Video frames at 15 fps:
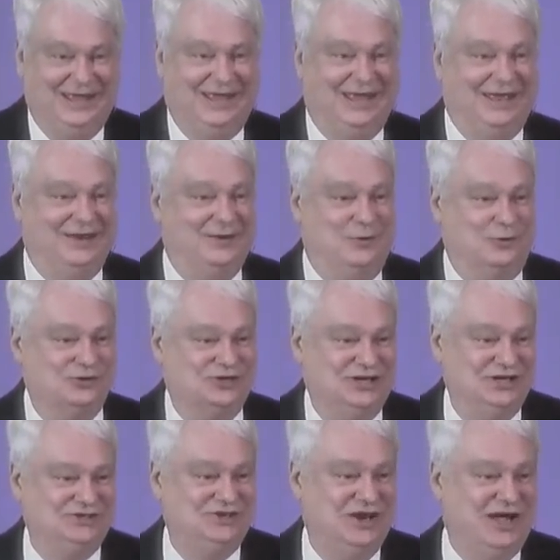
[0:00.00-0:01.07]
and of course,
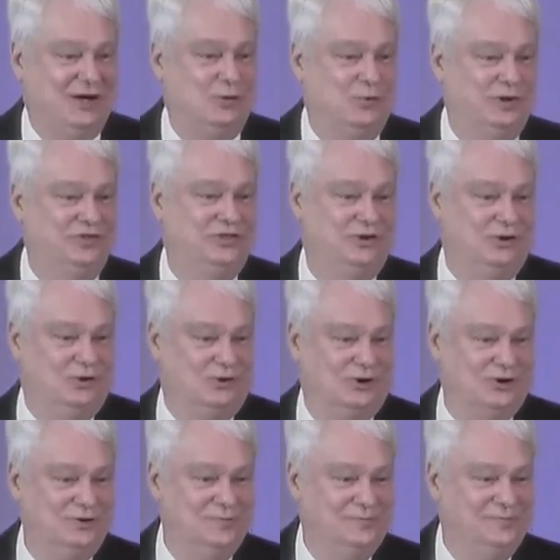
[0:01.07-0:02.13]
he's now with the
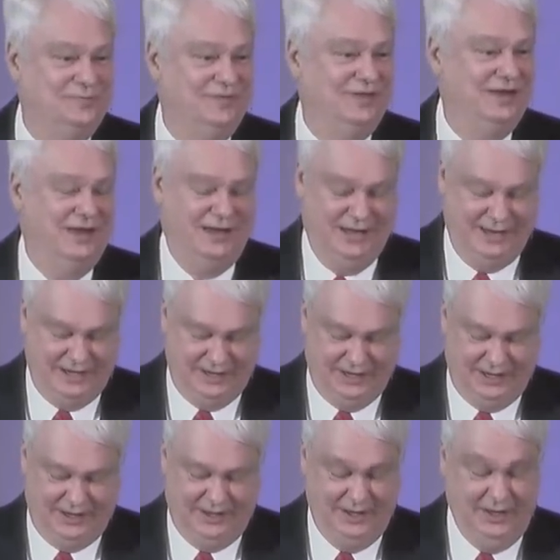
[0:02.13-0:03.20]
Lord. And
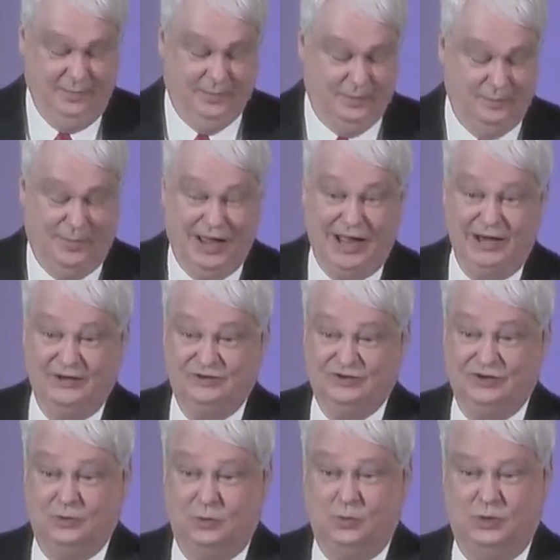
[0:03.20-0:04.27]
uh, but mine is
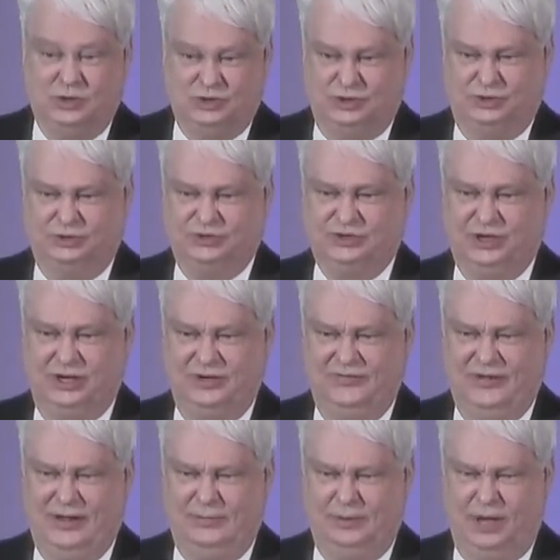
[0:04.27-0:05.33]
the original Study
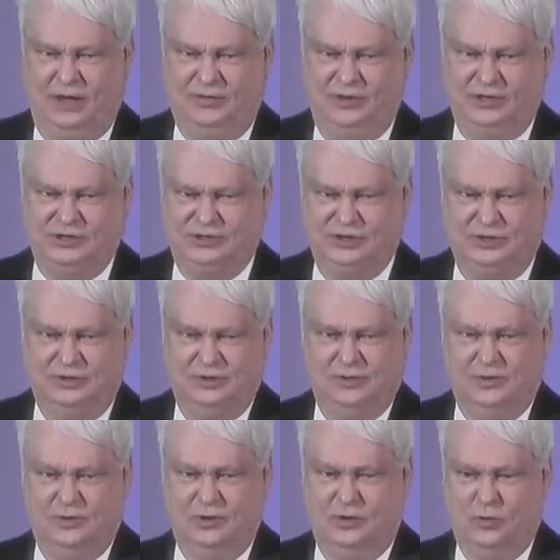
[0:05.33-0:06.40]
Bible, not these
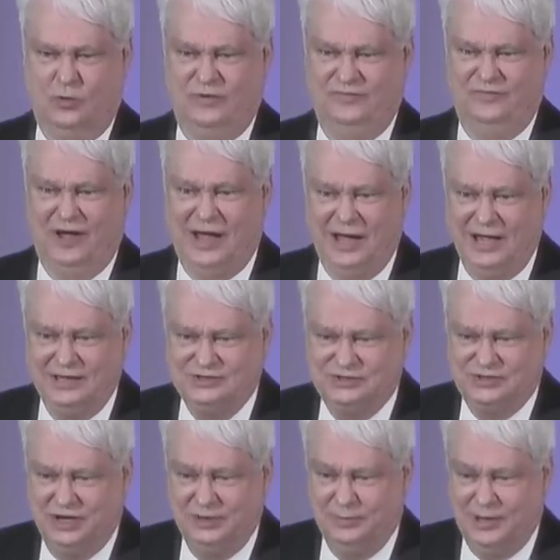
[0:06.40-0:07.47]
revised
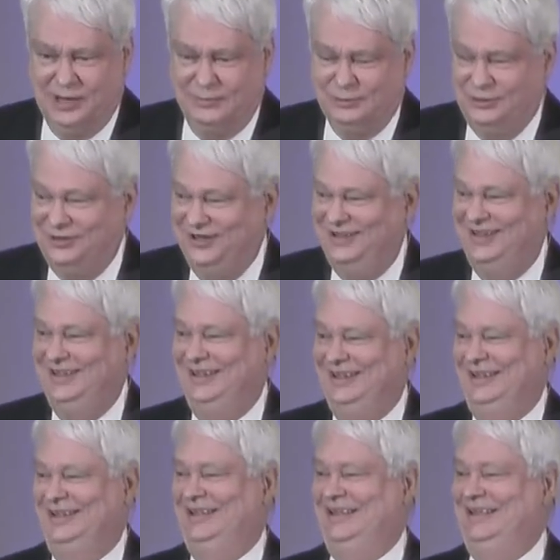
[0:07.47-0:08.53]
Study Bibles.
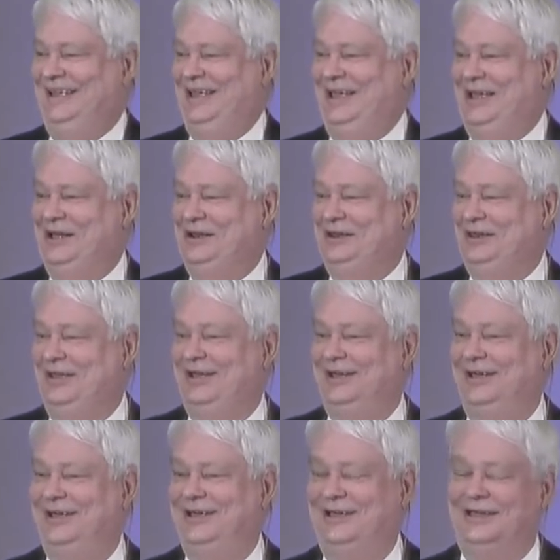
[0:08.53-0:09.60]
And
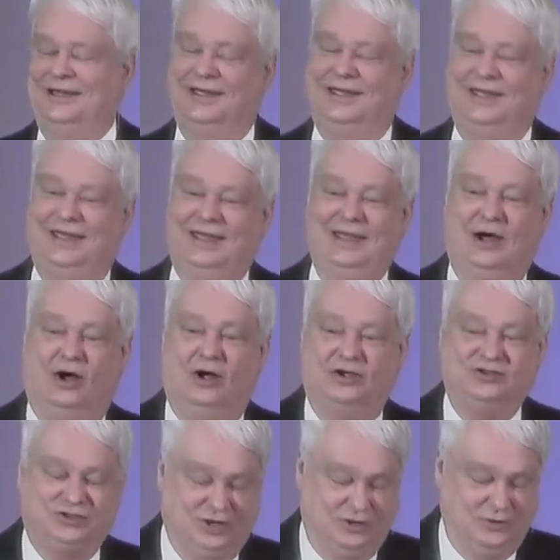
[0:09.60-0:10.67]
uh, he
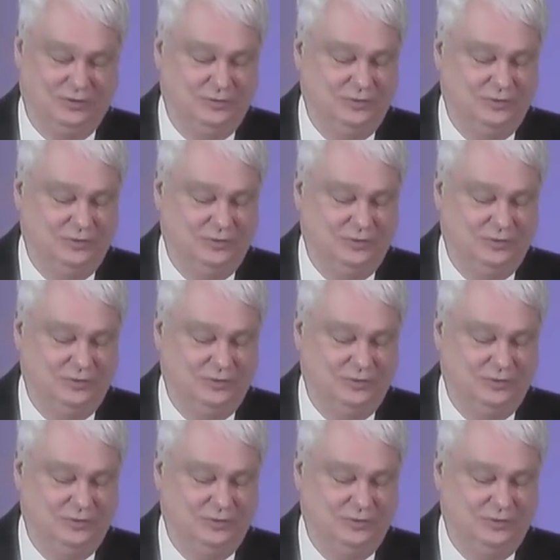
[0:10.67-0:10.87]
also